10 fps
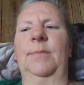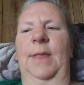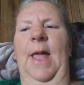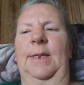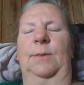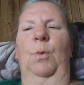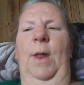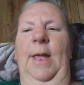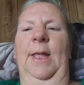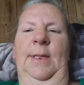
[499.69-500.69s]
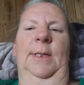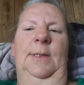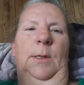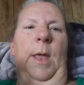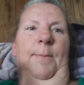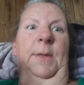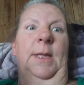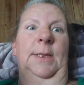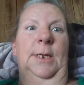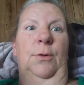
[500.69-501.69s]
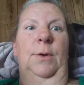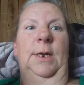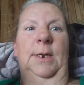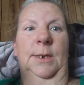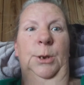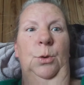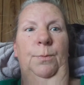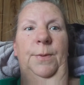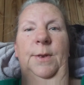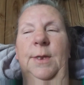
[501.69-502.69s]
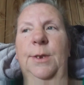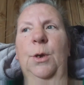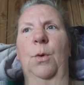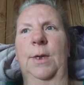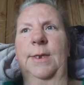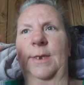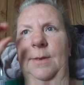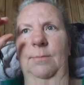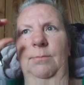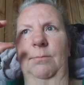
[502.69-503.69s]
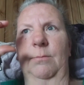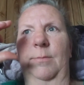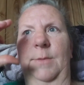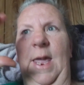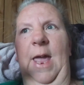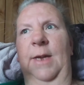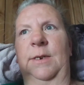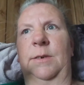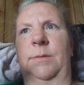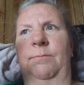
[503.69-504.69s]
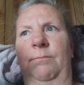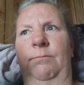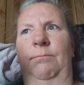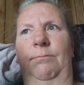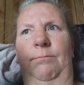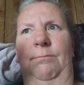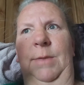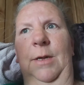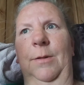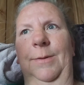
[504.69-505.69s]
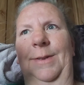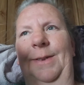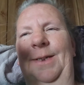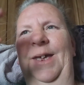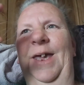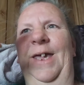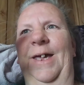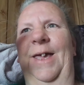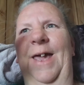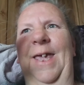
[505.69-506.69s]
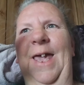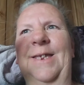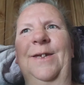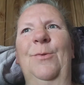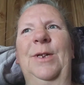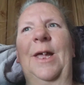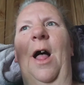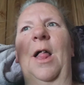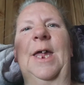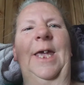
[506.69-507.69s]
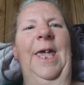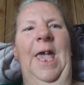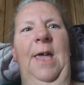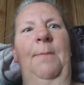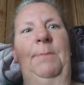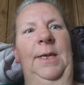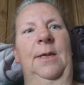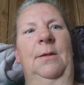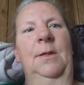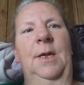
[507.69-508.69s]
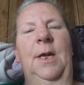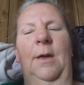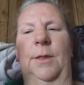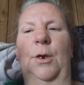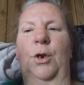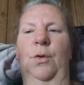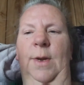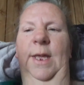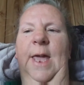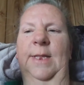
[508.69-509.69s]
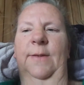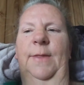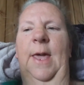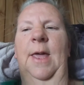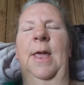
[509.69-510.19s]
That's what I am considering soup, and so it's canned meal. I guess you would call it a canned meal. There's 20 cans of that.